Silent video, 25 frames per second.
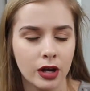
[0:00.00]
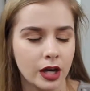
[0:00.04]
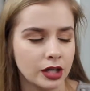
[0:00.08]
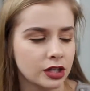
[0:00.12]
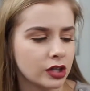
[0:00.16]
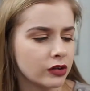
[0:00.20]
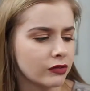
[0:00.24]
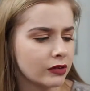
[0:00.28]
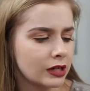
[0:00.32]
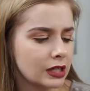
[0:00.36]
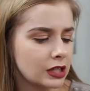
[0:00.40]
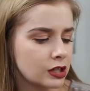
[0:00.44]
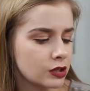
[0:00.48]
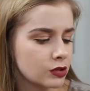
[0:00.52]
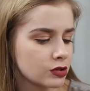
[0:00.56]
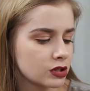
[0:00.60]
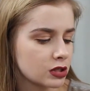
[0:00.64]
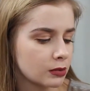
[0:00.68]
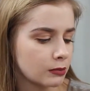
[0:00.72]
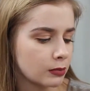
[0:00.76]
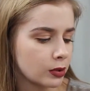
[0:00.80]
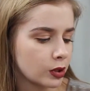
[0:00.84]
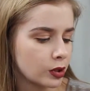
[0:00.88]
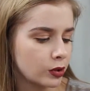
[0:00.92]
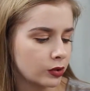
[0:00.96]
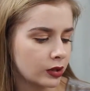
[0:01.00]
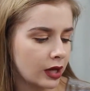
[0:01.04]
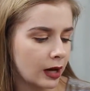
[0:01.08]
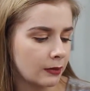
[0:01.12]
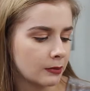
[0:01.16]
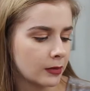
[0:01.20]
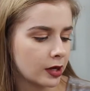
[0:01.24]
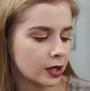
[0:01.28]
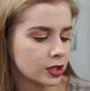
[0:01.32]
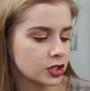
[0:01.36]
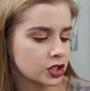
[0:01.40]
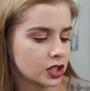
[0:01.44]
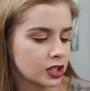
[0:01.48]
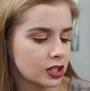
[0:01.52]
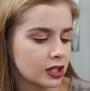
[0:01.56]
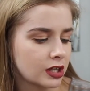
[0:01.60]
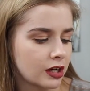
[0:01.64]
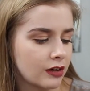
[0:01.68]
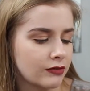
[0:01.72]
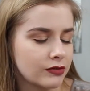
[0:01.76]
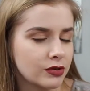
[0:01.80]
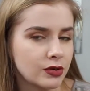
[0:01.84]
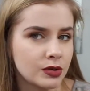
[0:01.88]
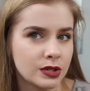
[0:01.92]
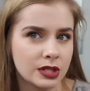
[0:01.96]
I don't really use the blue that much. I think
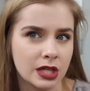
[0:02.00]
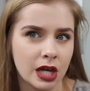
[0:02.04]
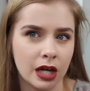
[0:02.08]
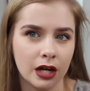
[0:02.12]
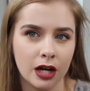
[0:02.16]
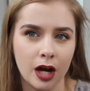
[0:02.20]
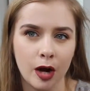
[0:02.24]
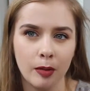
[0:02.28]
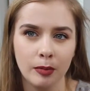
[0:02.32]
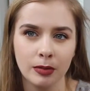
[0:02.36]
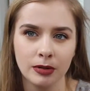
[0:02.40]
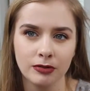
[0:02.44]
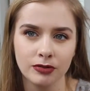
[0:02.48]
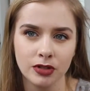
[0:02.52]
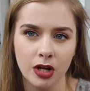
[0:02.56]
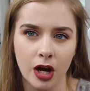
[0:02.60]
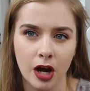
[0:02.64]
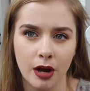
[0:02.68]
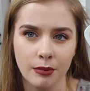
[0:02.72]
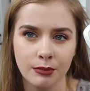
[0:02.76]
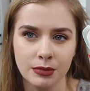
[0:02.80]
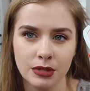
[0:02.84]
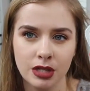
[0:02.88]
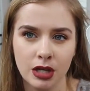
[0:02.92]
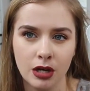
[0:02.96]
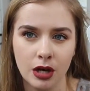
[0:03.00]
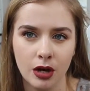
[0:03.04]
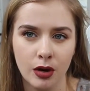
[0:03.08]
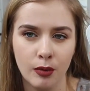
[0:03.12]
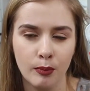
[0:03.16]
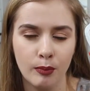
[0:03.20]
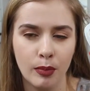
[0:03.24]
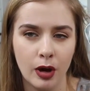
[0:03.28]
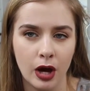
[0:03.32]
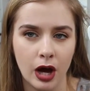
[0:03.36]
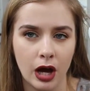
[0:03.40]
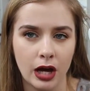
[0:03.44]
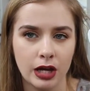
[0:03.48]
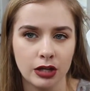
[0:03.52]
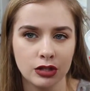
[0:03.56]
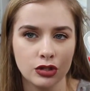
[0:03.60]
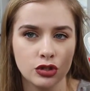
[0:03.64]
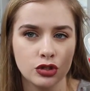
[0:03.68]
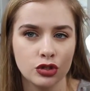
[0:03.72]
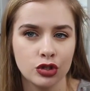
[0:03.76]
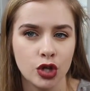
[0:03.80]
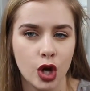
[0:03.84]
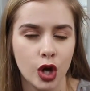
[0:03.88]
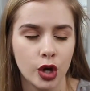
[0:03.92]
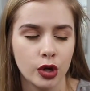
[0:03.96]
I've used it a couple of times but
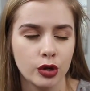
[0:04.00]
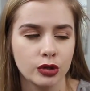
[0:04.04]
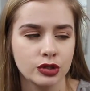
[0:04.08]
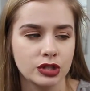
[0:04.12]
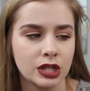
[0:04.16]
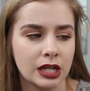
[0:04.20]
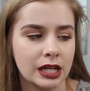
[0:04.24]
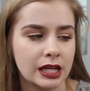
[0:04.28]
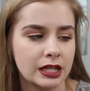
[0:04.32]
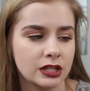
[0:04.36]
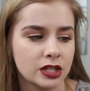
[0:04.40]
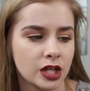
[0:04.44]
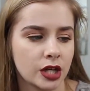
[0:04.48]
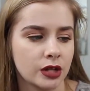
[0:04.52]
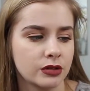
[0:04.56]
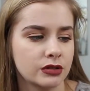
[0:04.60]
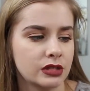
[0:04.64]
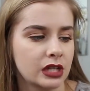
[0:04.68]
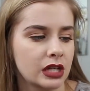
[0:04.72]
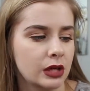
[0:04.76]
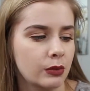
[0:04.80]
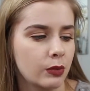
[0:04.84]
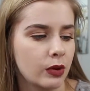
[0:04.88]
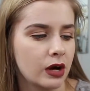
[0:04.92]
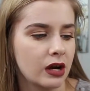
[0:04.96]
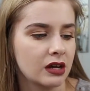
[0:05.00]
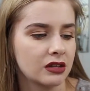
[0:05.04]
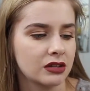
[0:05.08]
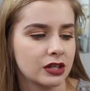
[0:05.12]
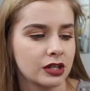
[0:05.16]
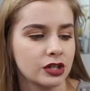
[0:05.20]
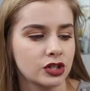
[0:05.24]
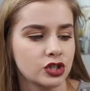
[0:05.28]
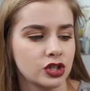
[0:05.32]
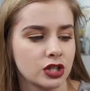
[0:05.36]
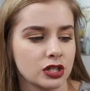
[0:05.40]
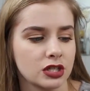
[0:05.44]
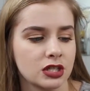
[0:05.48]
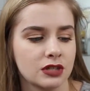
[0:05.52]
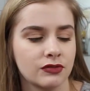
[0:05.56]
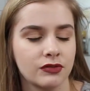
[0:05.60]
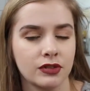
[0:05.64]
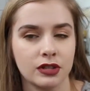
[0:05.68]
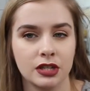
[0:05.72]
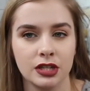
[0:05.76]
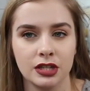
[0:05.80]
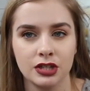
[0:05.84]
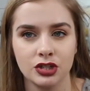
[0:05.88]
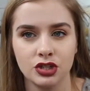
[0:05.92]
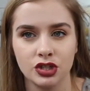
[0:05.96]
it's totally, totally worth it just for
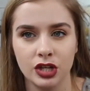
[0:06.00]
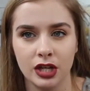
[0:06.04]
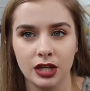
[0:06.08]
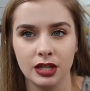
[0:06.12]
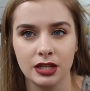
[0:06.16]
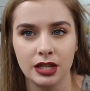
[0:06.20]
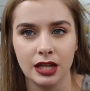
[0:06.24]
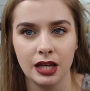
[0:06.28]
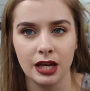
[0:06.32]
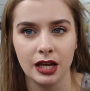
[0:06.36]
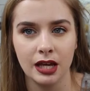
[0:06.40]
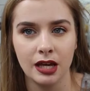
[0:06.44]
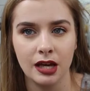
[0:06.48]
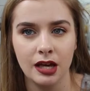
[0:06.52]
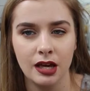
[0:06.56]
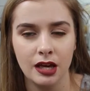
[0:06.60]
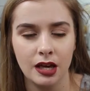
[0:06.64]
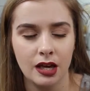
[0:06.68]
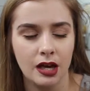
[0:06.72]
this shade here.